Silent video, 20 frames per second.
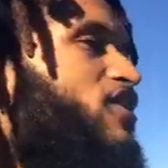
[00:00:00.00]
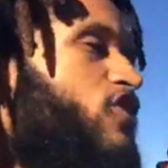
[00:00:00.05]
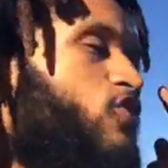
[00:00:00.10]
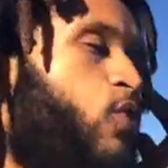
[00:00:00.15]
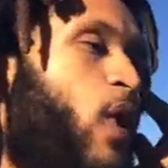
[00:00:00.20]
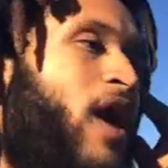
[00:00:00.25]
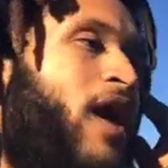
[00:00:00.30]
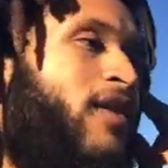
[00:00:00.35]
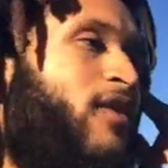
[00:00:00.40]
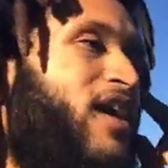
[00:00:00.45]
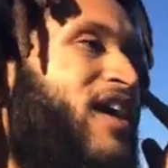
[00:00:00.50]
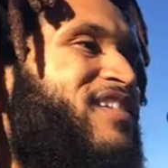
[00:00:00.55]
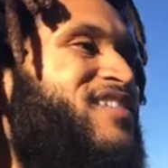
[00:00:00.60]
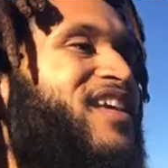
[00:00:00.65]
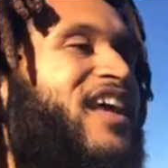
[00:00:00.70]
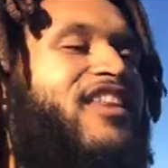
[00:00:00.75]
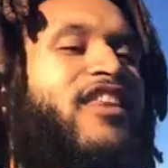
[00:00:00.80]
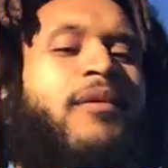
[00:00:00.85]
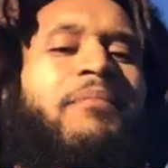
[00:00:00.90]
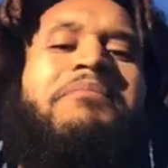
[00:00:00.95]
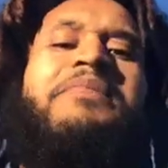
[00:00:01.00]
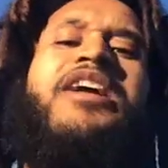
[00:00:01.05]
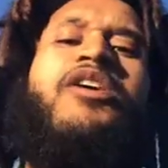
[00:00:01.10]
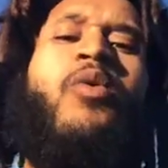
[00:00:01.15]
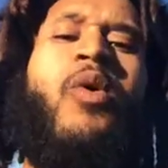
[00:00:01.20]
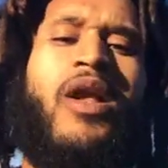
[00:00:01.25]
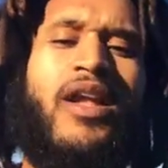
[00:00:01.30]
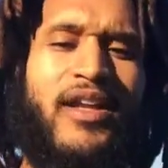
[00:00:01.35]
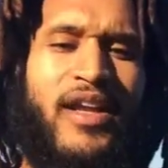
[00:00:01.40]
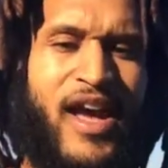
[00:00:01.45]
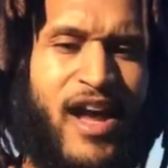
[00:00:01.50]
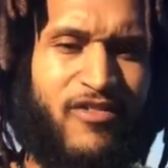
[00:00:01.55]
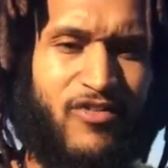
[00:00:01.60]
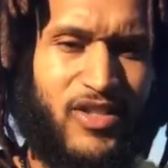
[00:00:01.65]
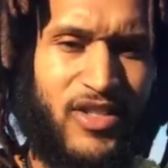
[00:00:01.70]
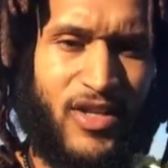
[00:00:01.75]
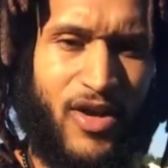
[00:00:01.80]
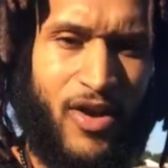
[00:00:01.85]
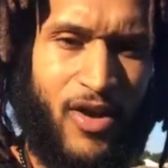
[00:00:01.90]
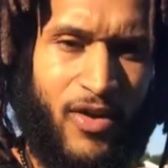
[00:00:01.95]
is why they say the meek will
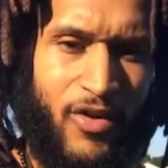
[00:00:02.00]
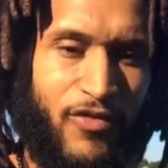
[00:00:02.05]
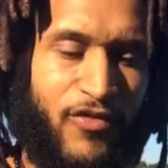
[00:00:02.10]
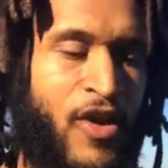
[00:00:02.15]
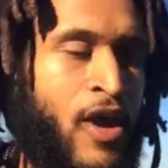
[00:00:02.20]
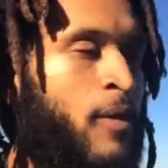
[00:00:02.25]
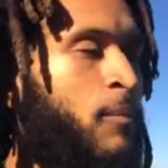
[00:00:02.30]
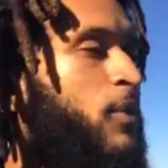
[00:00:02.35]
inherit the earth,